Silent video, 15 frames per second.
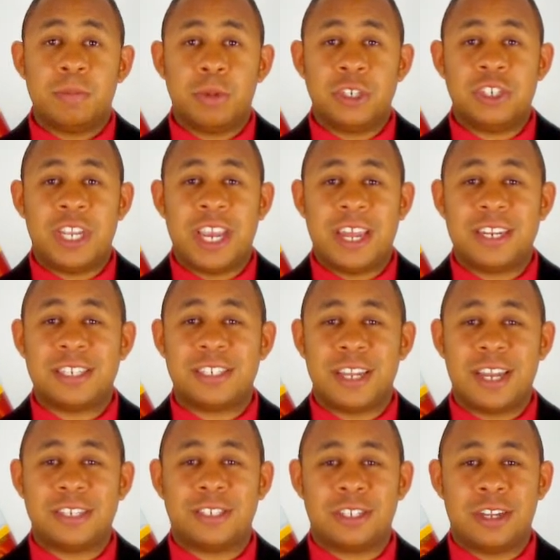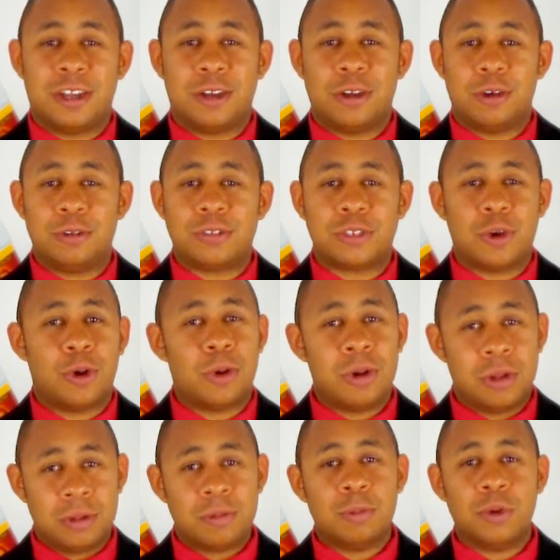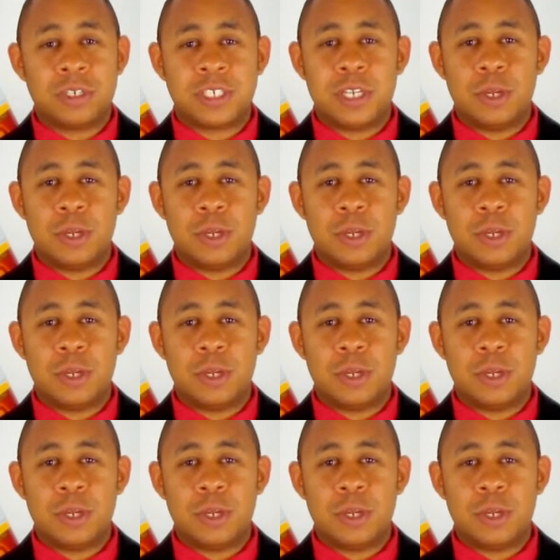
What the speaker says: But you got a shot, Chicago, so we'll